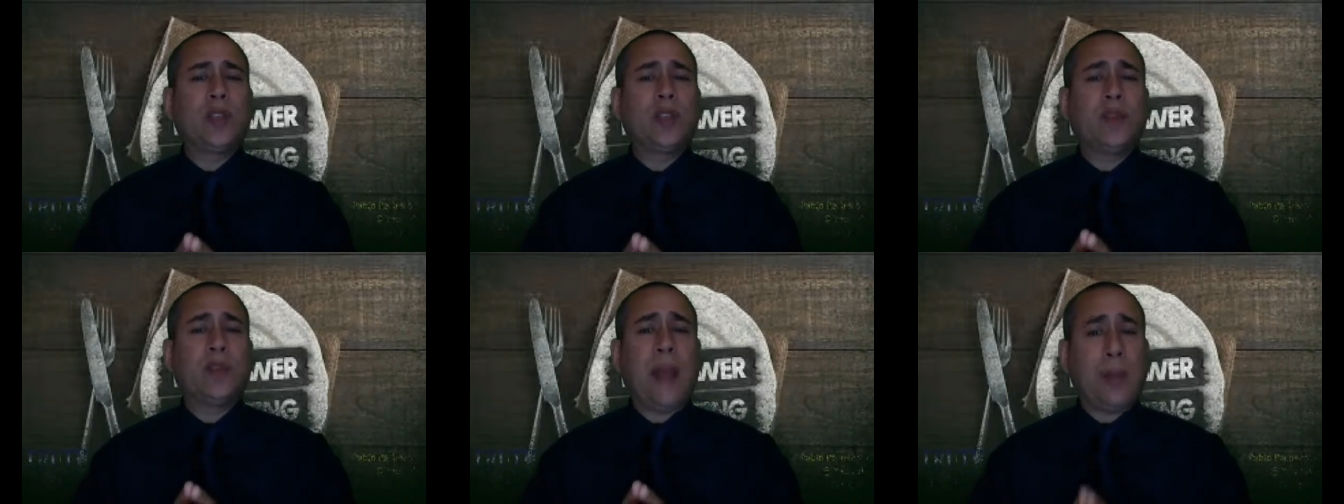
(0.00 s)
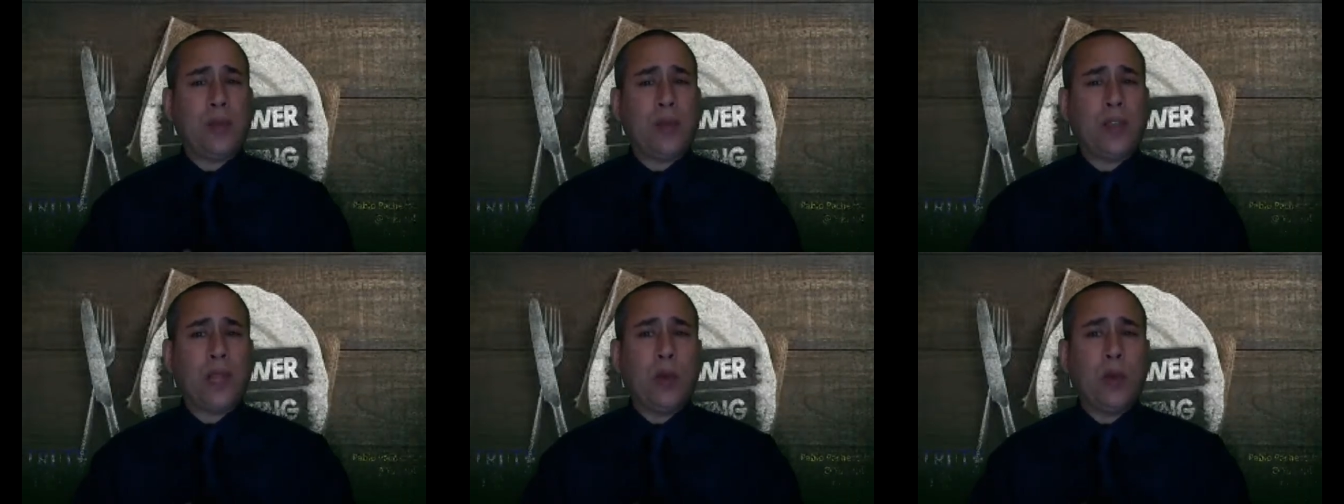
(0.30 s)
of
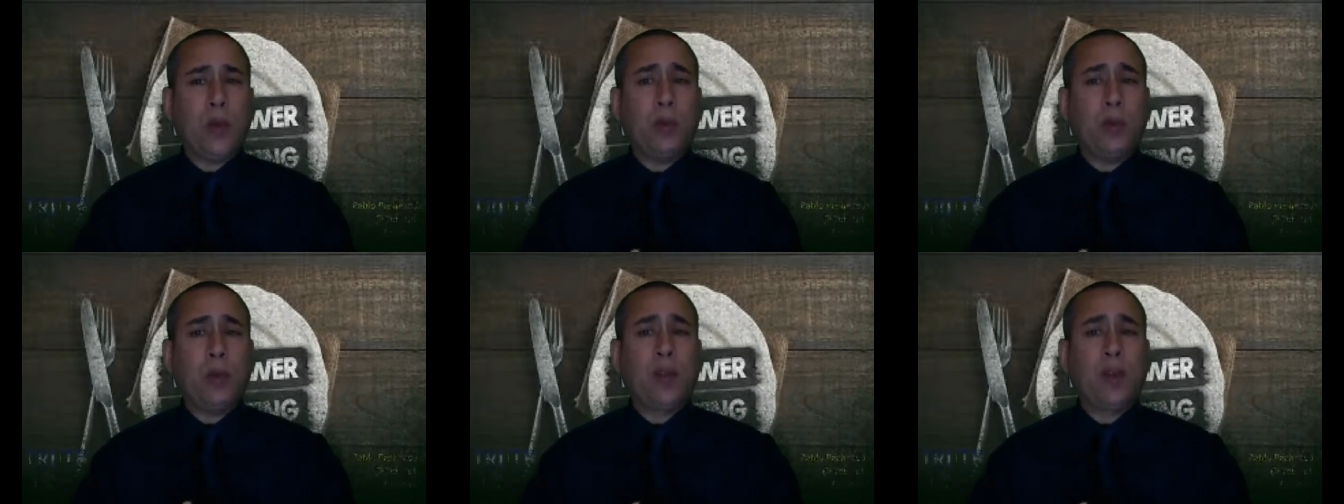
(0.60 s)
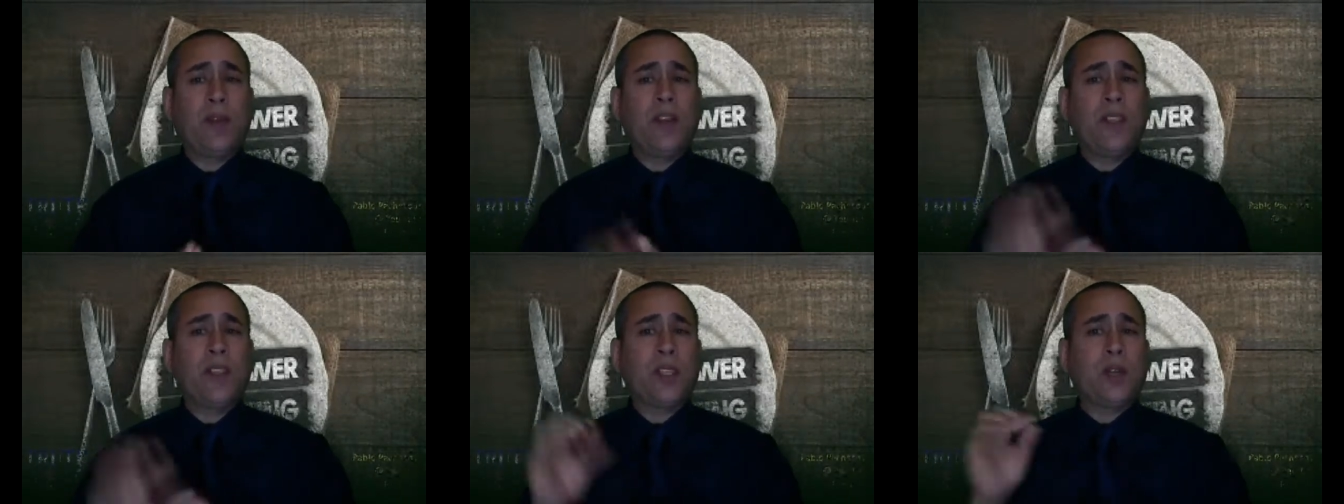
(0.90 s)
appetite would bring
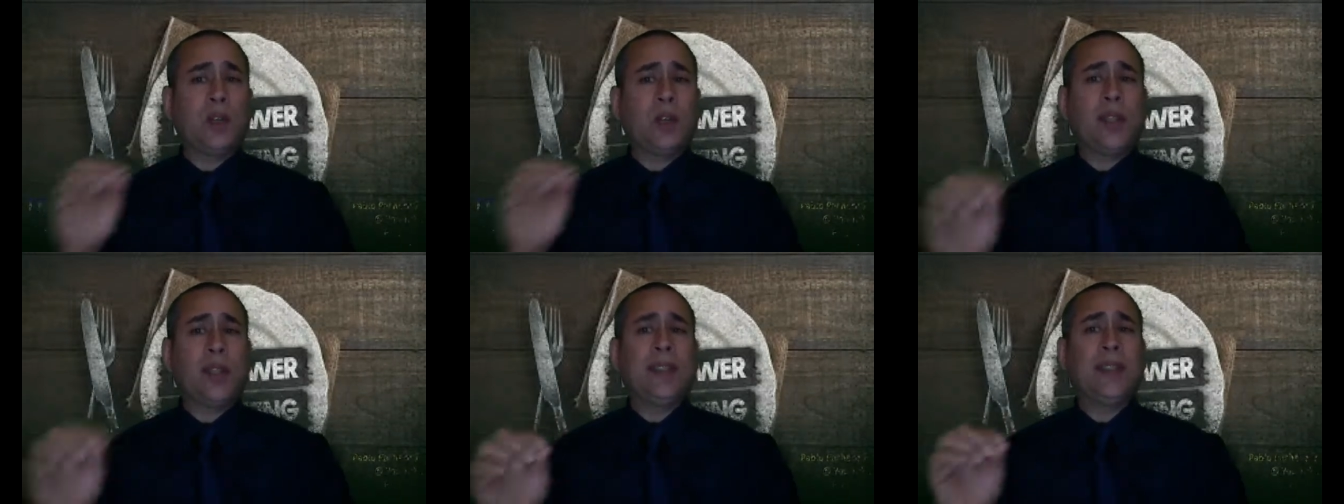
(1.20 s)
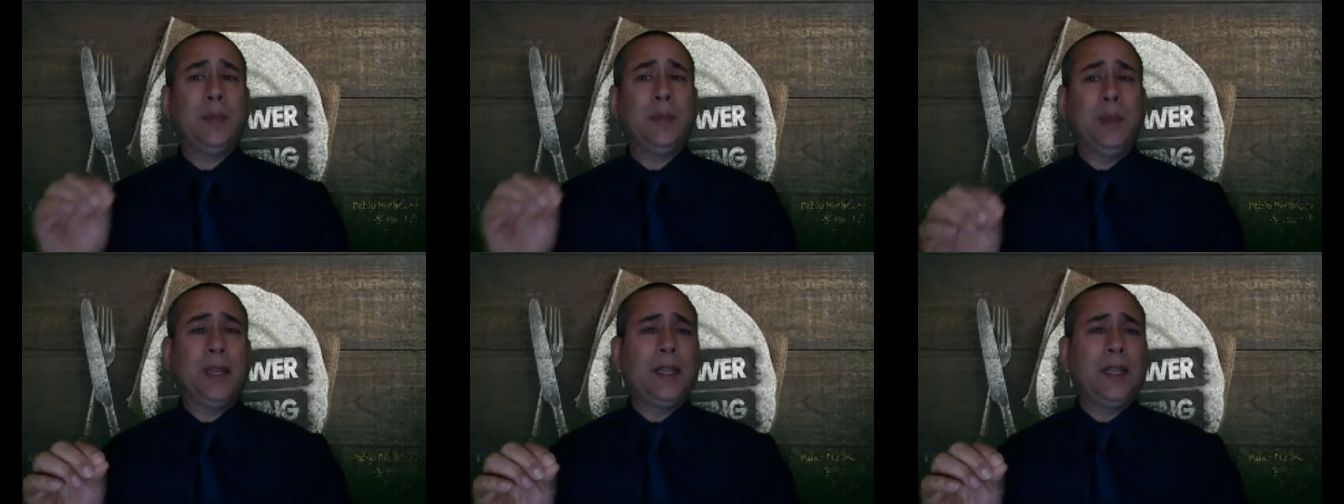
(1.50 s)
physical
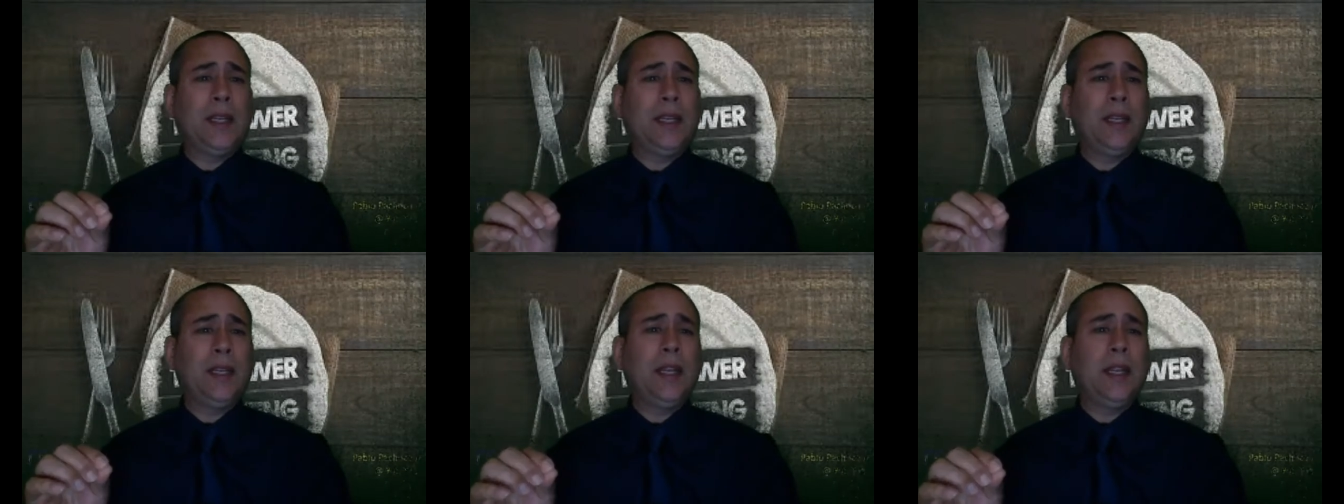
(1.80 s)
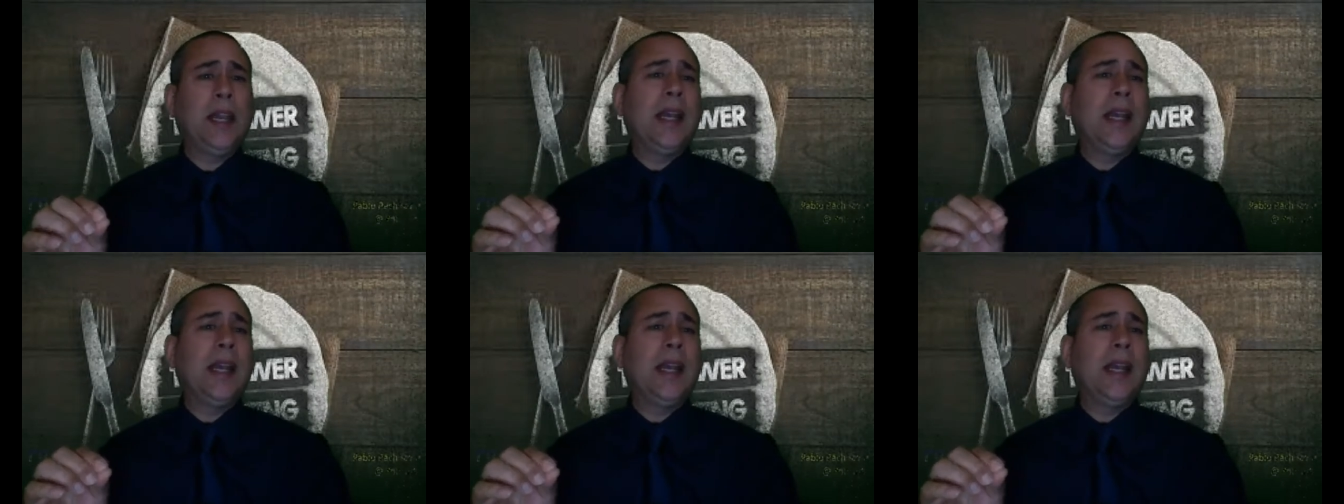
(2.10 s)
debility